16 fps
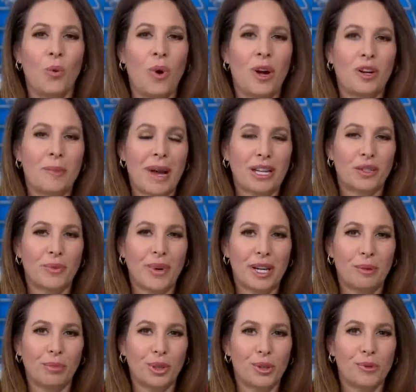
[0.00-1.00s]
Welcome back to
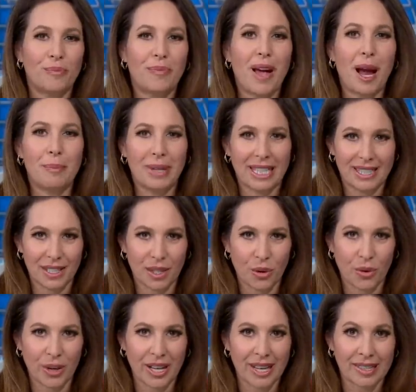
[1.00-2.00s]
Red and Blue. I'm Nancy
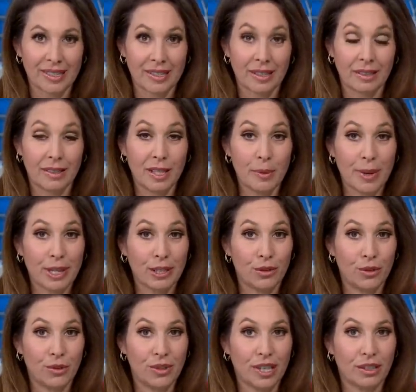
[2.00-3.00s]
Cordes.
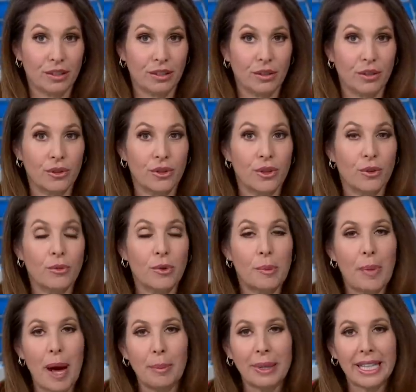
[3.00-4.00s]
CBS News has learned the
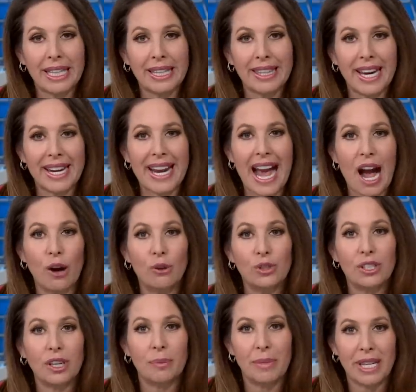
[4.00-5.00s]
Republican led
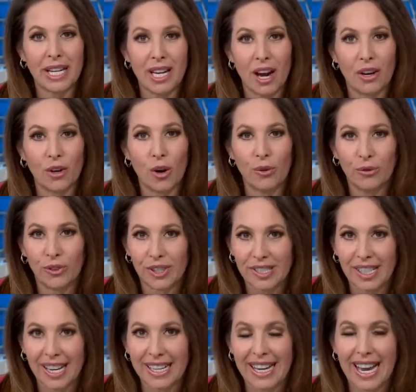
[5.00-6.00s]
House Committee on
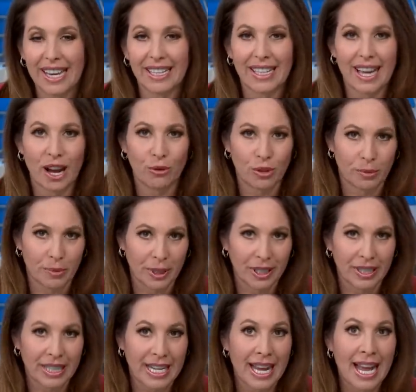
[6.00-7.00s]
Oversight and
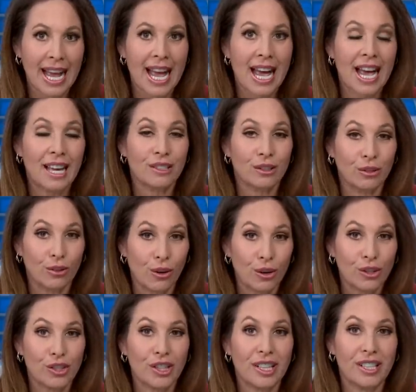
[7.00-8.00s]
Accountability has
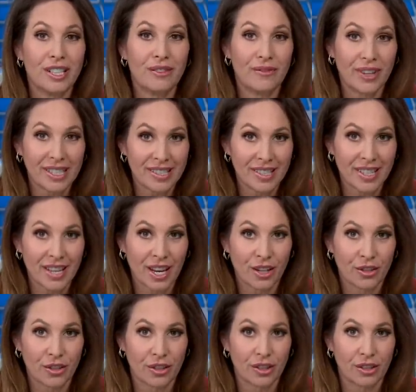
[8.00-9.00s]
launched an
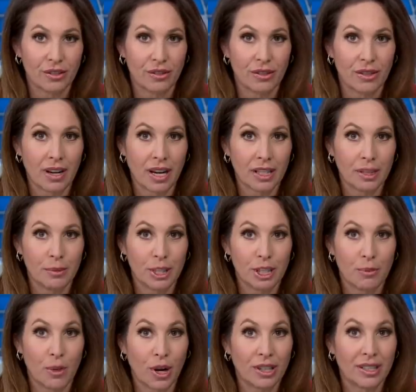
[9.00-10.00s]
investigation into the
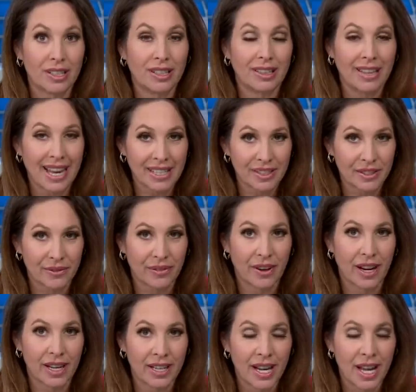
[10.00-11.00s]
documents marked
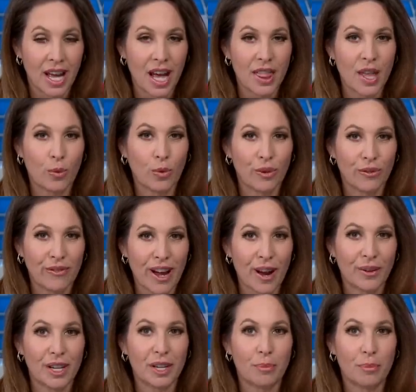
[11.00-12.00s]
classified that were
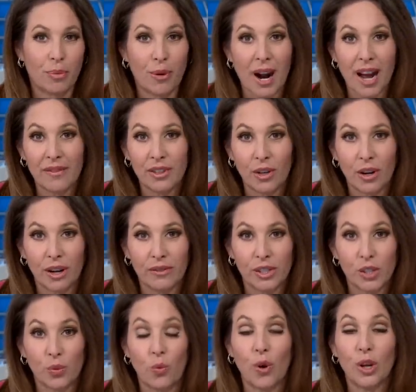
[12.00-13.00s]
found at a private
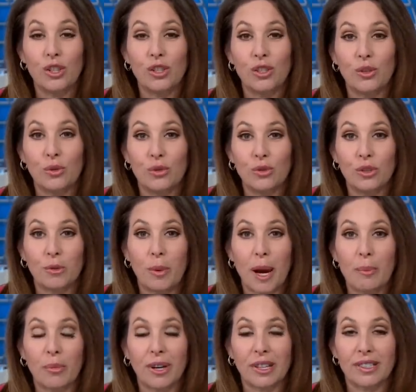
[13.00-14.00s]
office once used
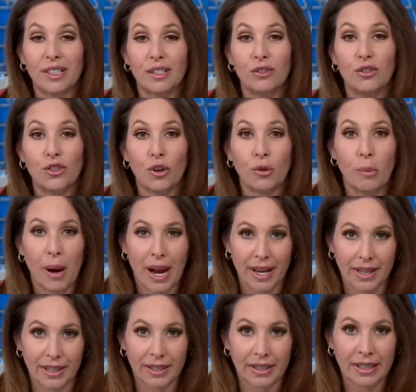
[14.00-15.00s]
by President Joe
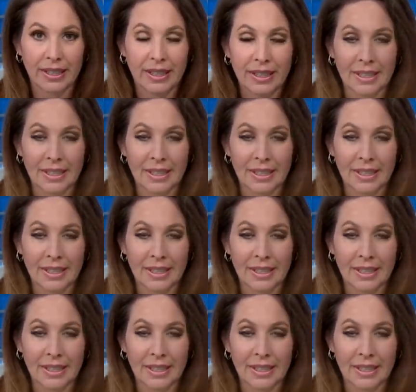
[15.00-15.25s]
Biden.